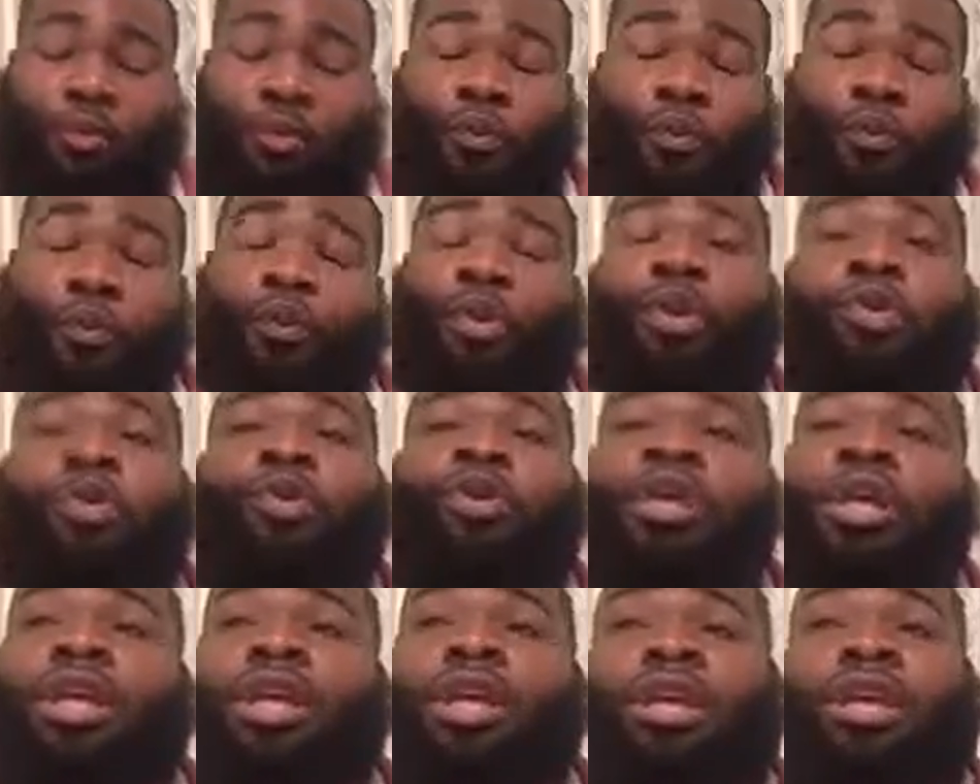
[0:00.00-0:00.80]
We're
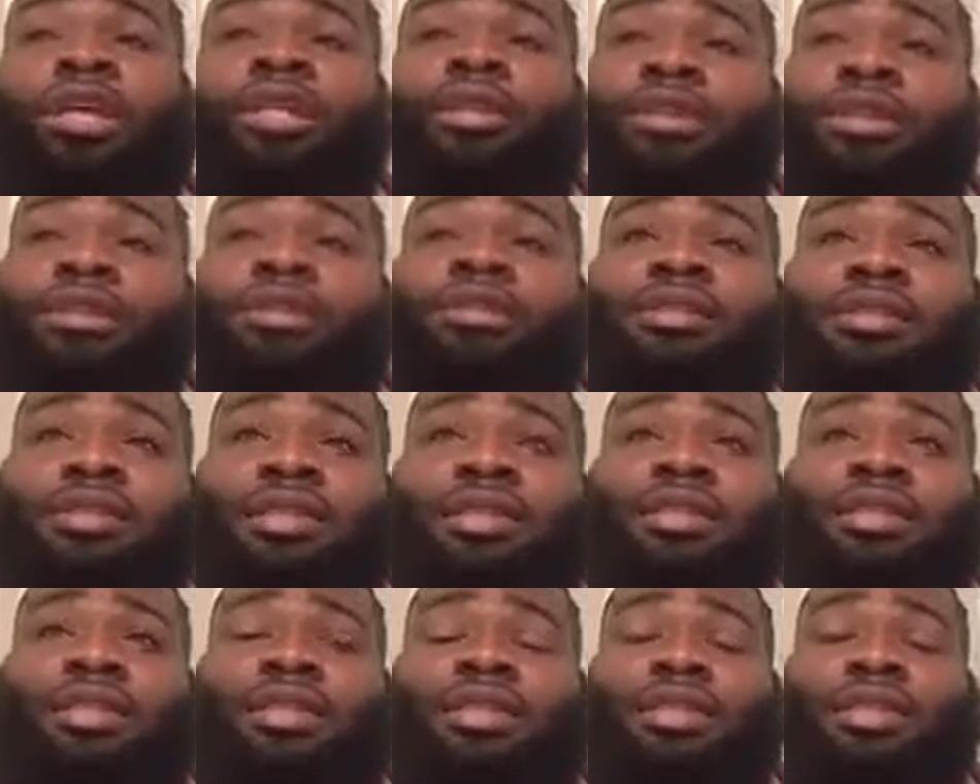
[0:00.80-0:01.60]
going to get this
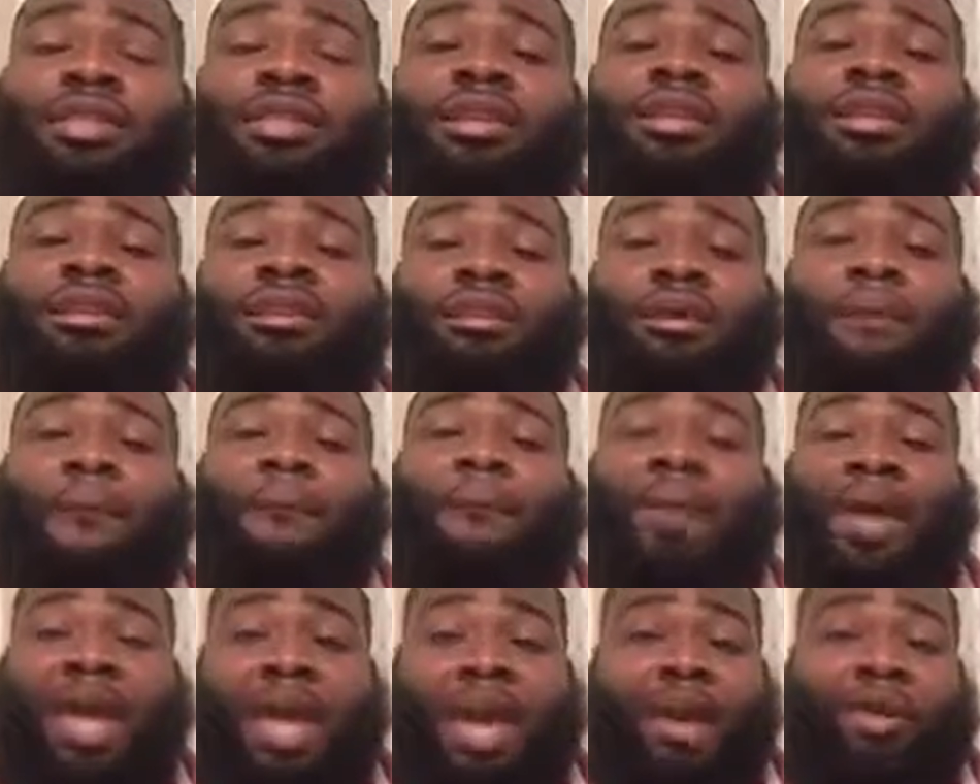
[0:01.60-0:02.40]
season the
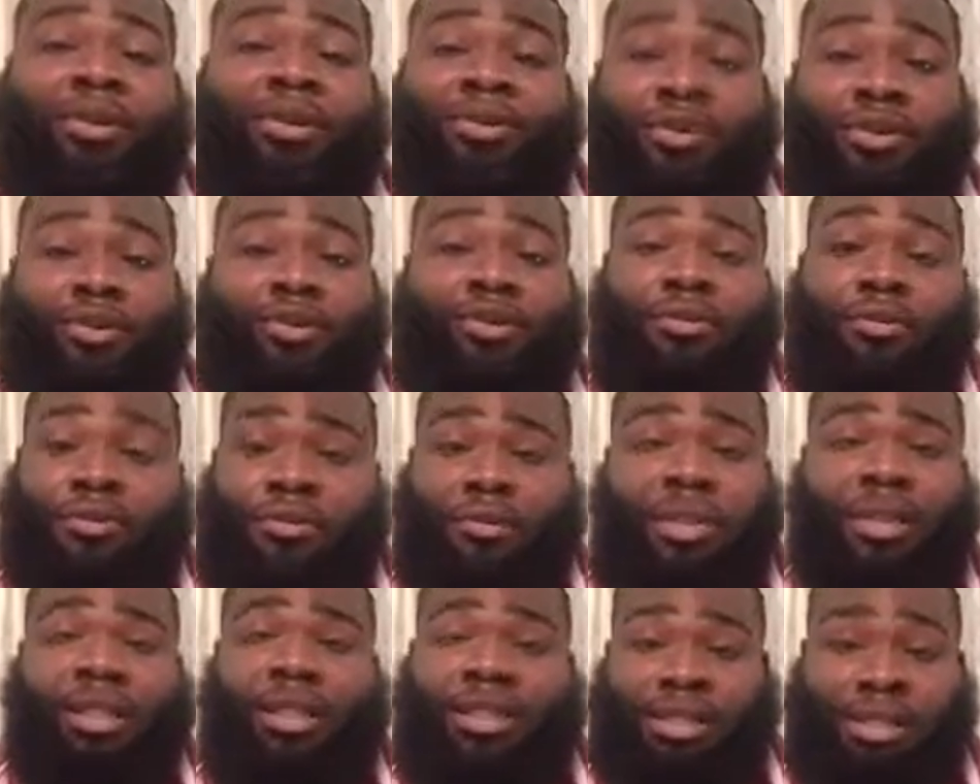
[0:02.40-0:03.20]
bad girl
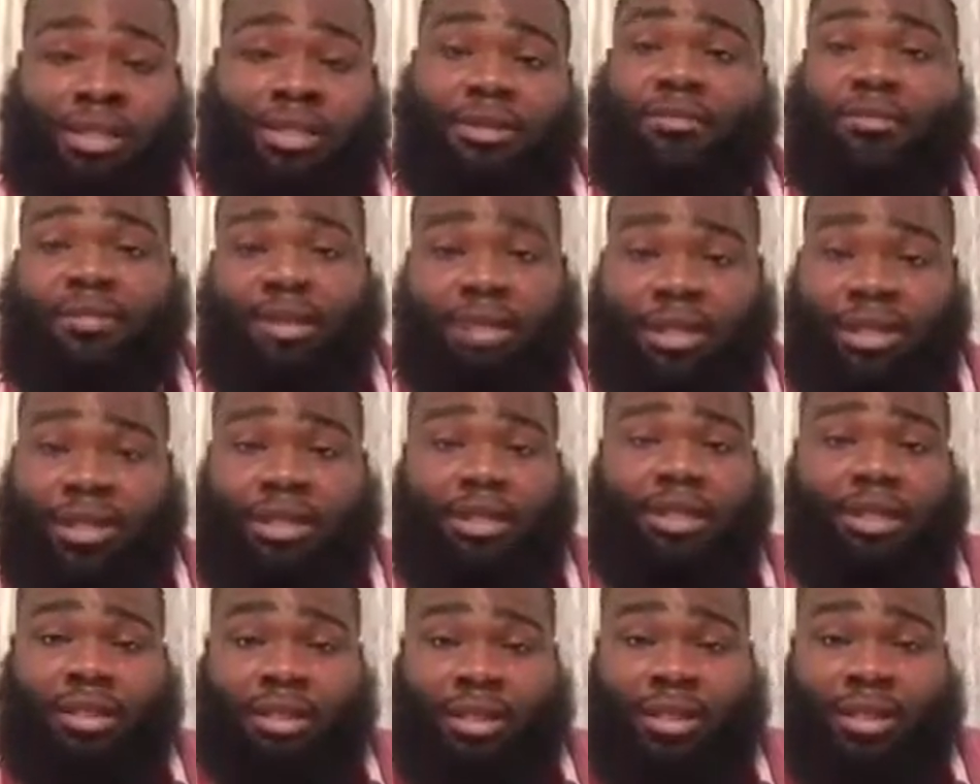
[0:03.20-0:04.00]
Melissa,
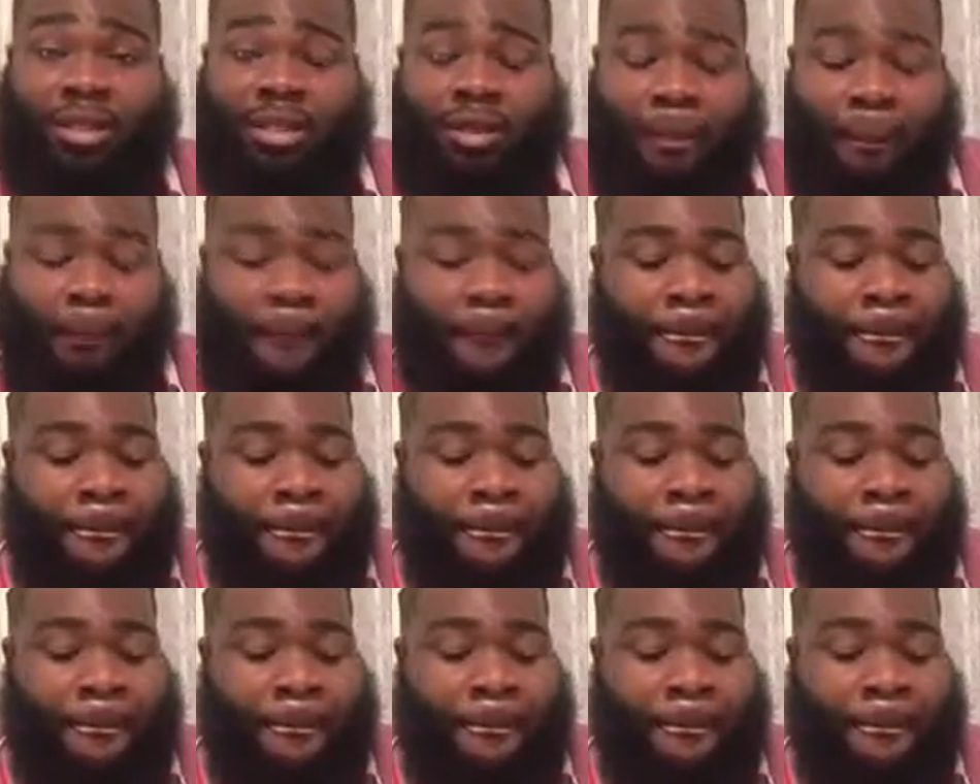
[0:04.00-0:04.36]
basically.